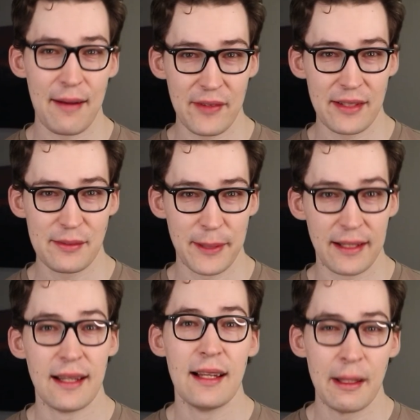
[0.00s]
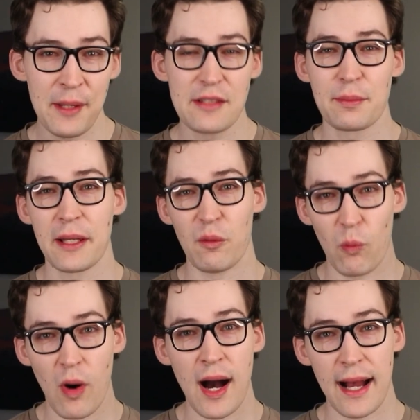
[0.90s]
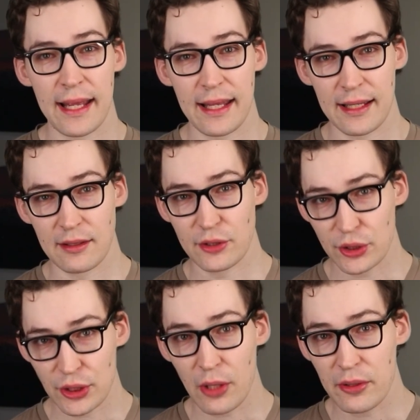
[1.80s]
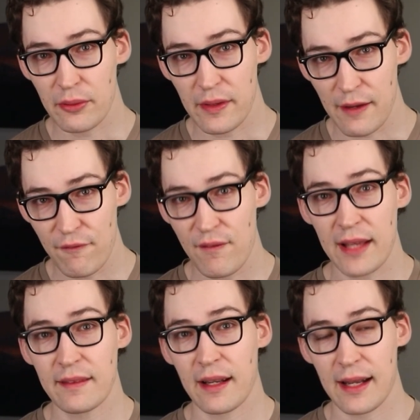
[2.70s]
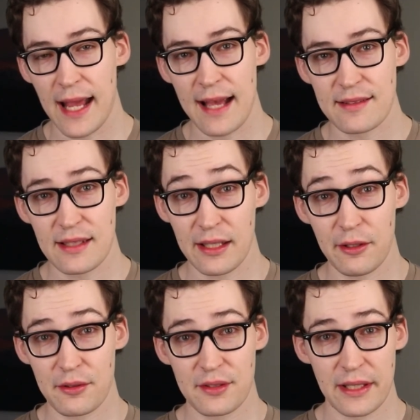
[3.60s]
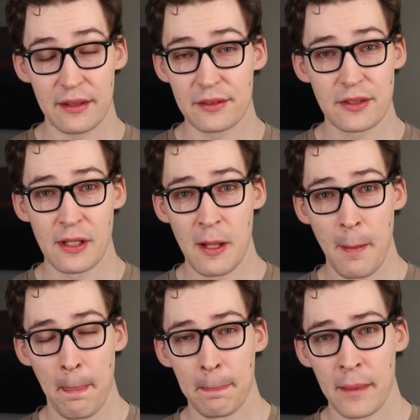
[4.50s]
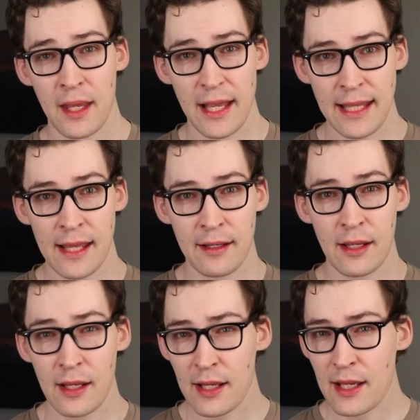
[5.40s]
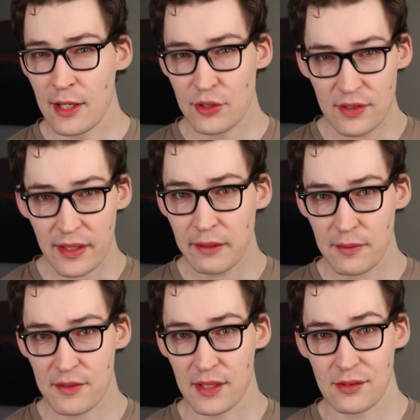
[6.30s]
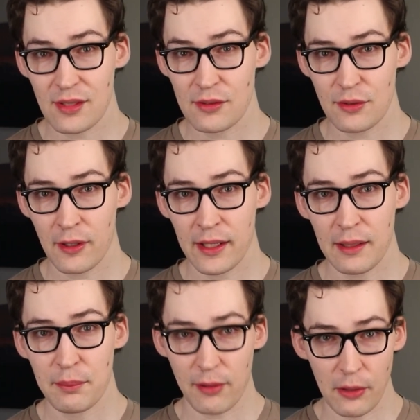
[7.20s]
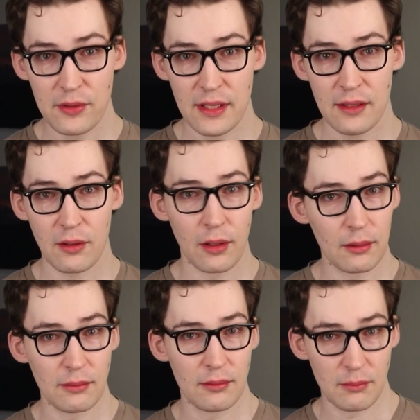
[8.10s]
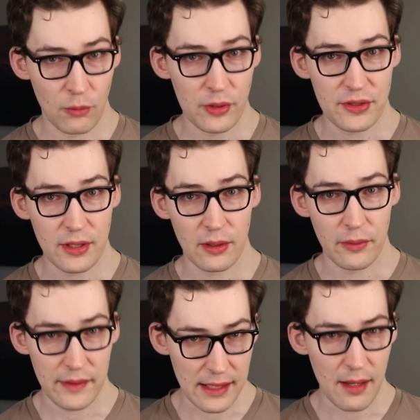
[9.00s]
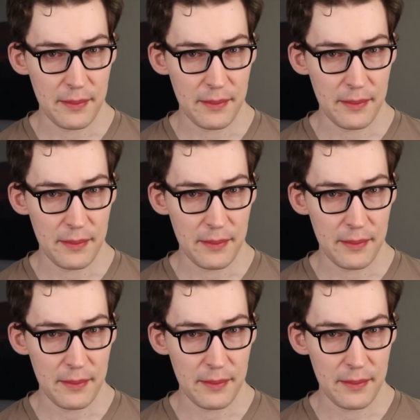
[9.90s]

obvious, but let me explain why and show you the effect that it has in your cells. Again, just like resistance training, protein, or more so the